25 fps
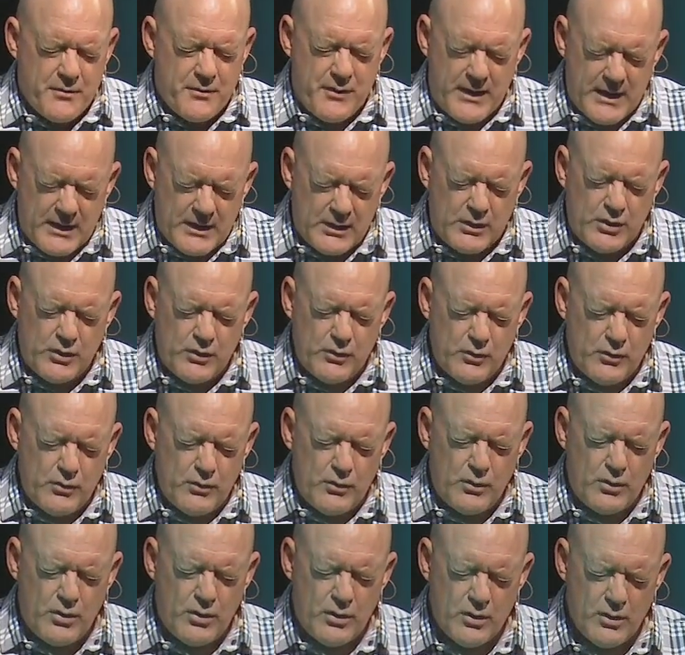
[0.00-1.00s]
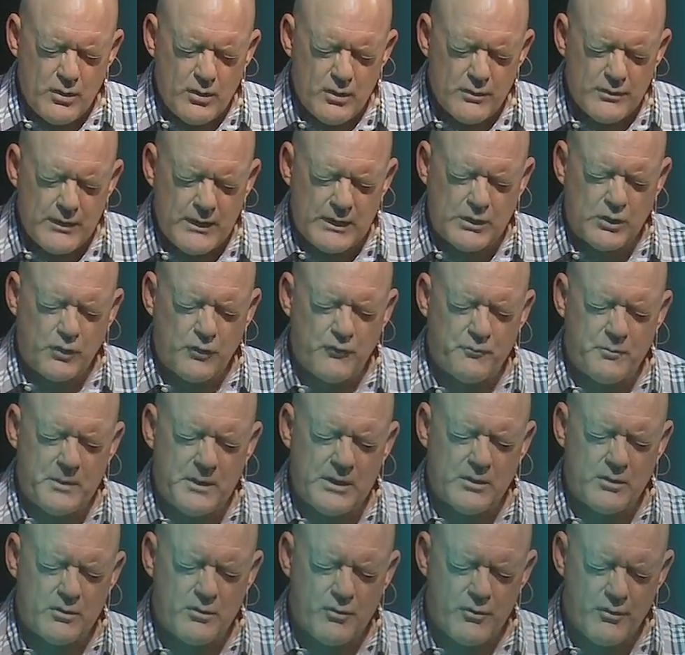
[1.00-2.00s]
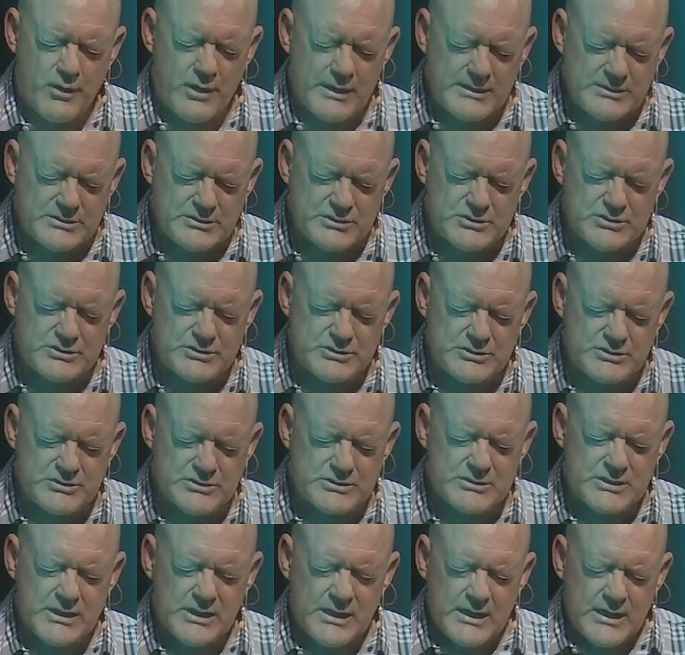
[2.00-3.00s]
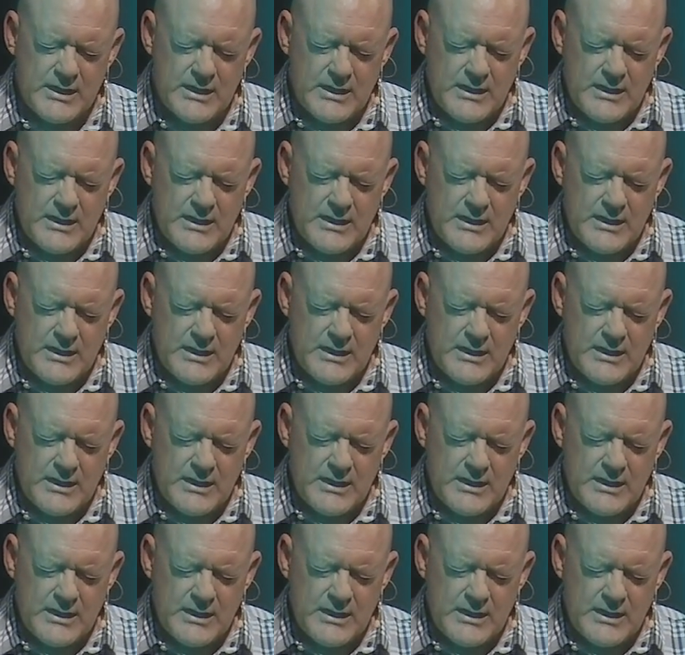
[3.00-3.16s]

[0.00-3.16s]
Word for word: thank you that you've been gracious